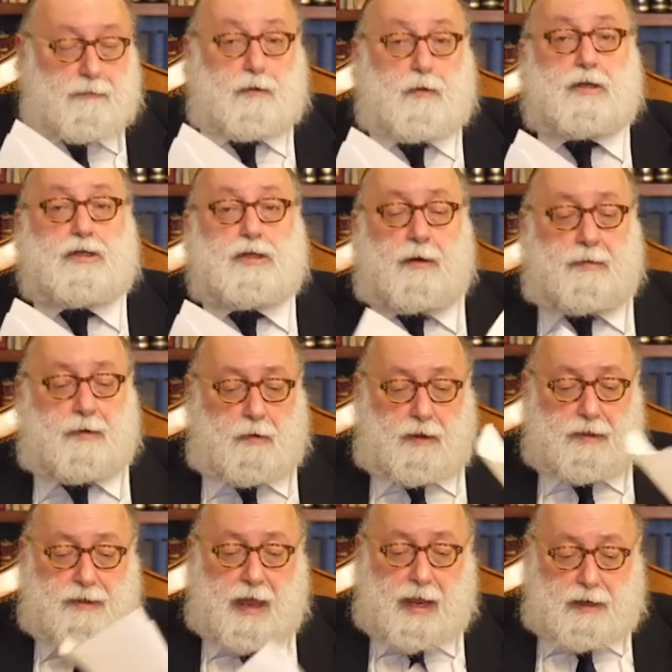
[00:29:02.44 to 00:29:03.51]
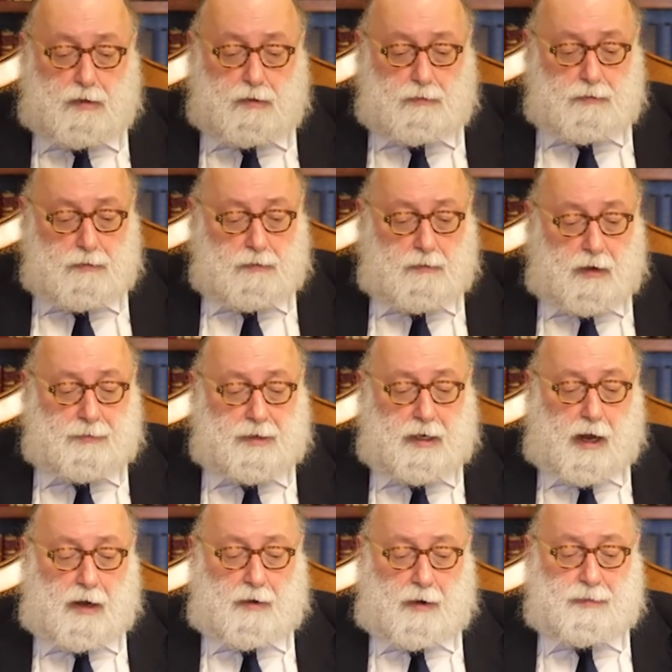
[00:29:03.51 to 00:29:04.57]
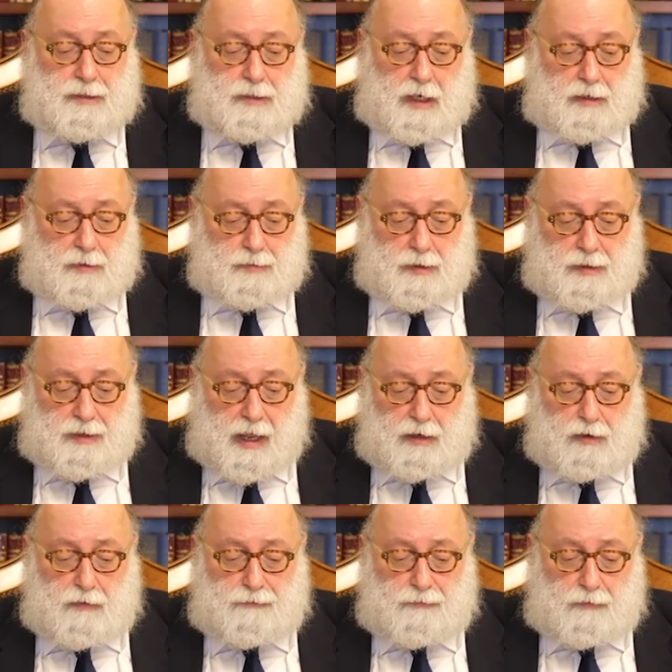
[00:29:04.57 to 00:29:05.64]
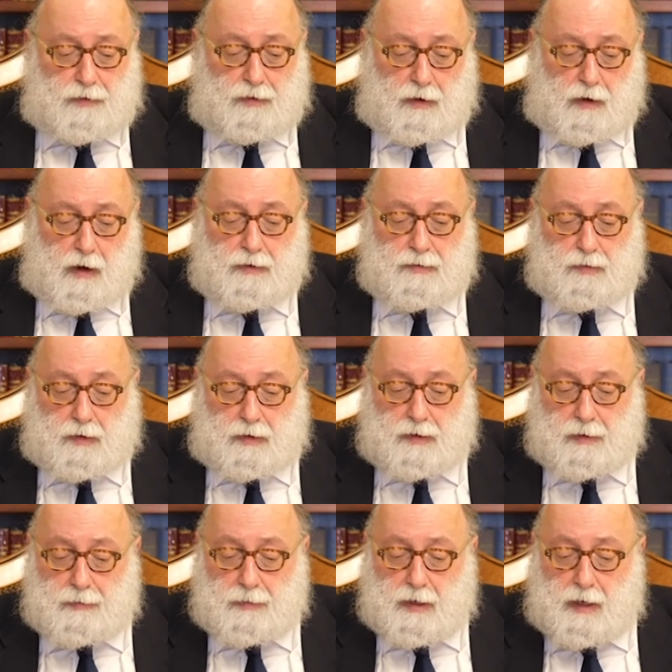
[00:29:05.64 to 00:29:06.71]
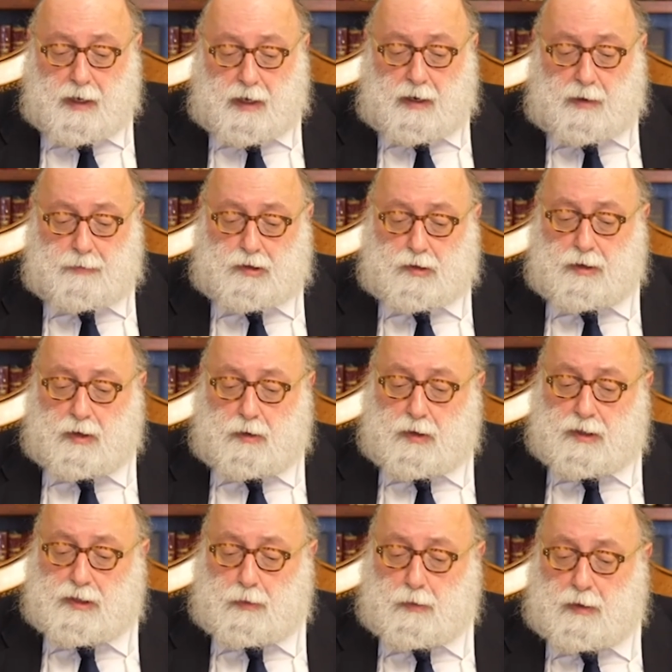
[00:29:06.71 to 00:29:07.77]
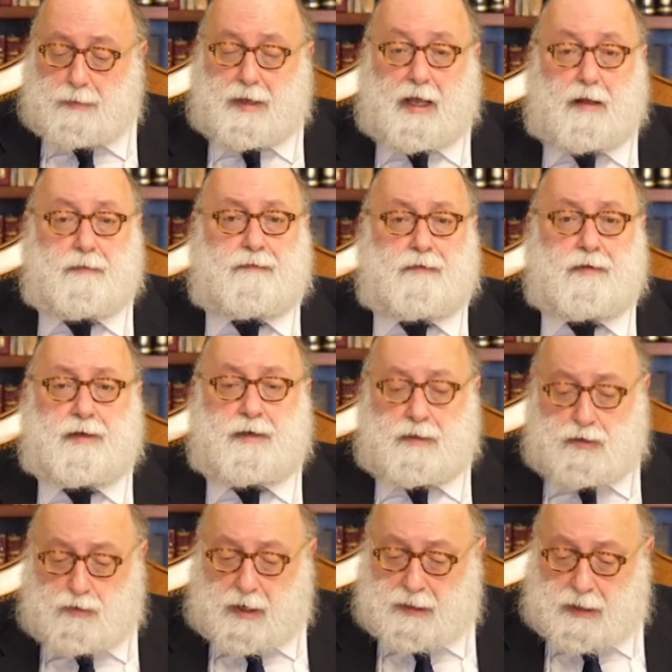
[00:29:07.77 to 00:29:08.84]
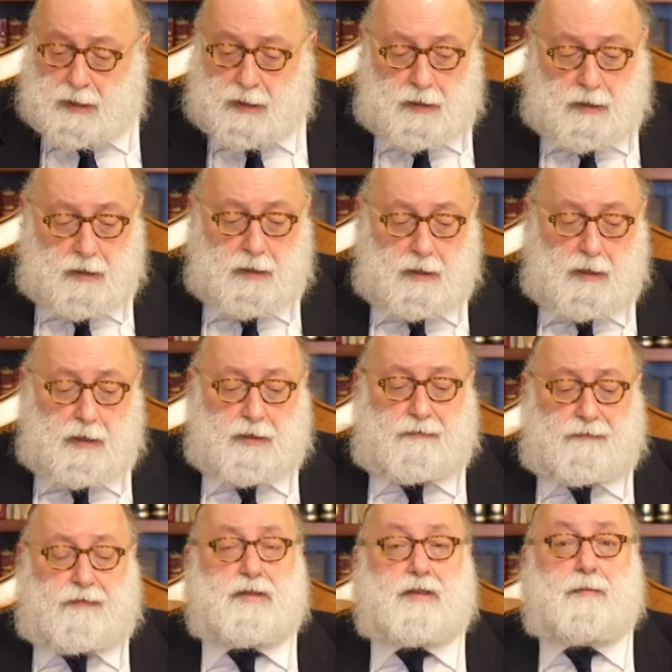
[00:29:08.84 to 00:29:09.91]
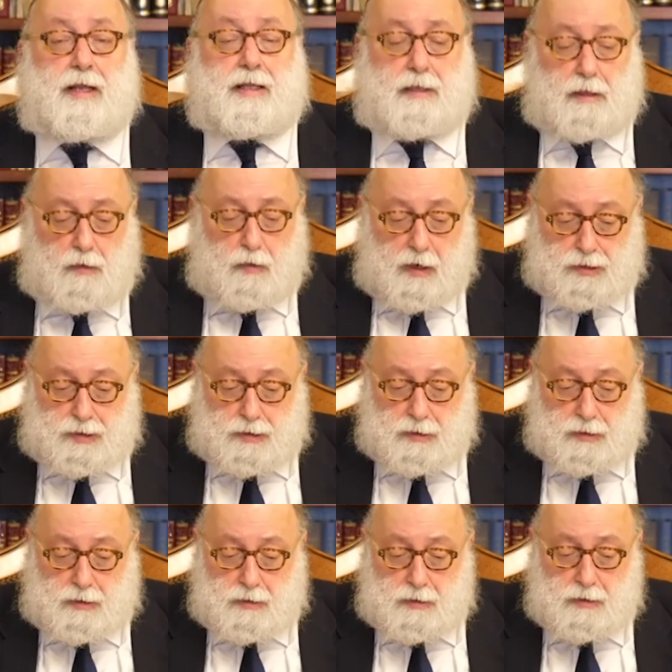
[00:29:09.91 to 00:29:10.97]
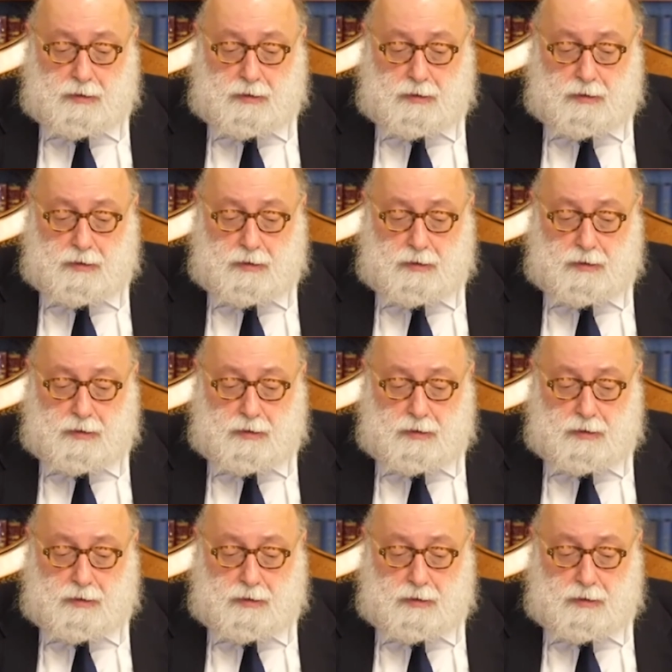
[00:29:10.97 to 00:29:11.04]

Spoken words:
Question number one. Thank you, Rabbi. Hi, Rabbi Jacobson. Thank you for your hard work, and I'm sure your wisdom will be helpful in addressing this fundamental question.